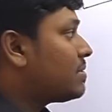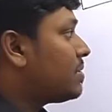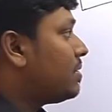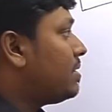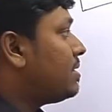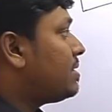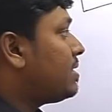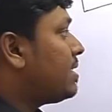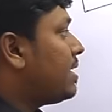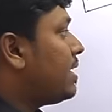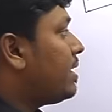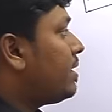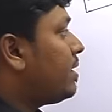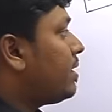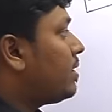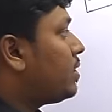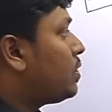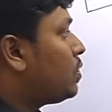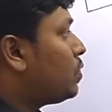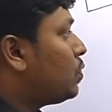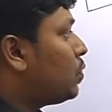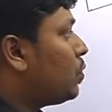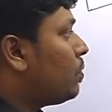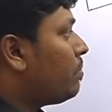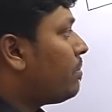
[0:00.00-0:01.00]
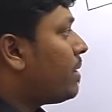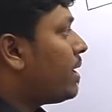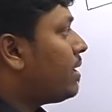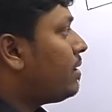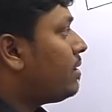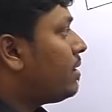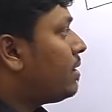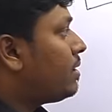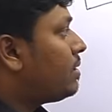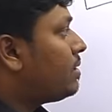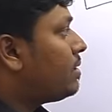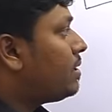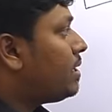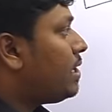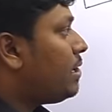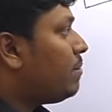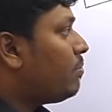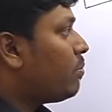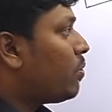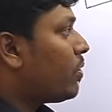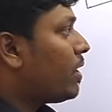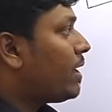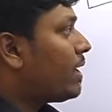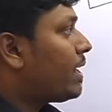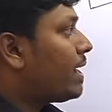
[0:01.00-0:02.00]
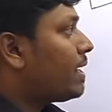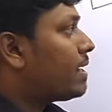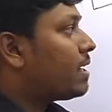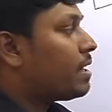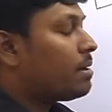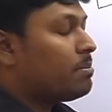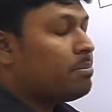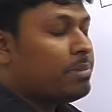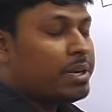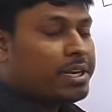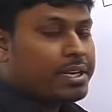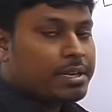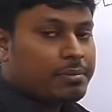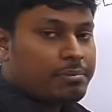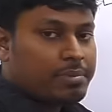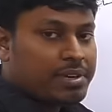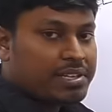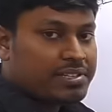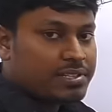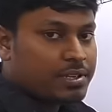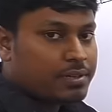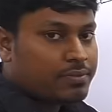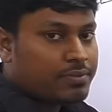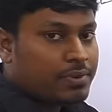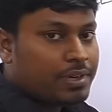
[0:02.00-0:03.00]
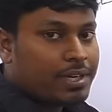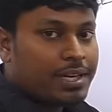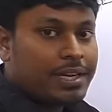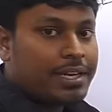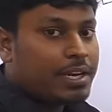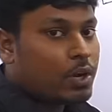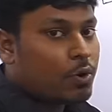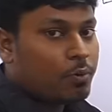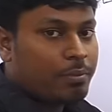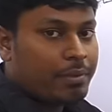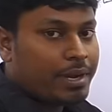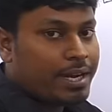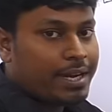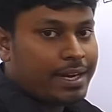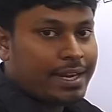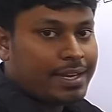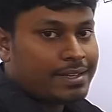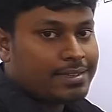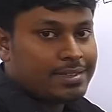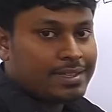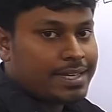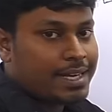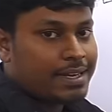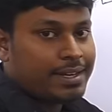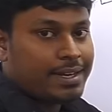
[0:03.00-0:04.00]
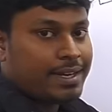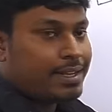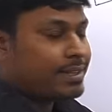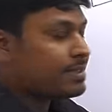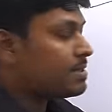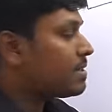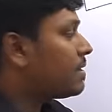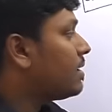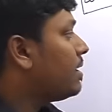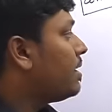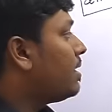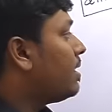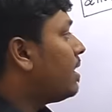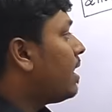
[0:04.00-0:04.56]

So listen here, 2 men, 3 boy can complete a piece of work in how many days? 10 days.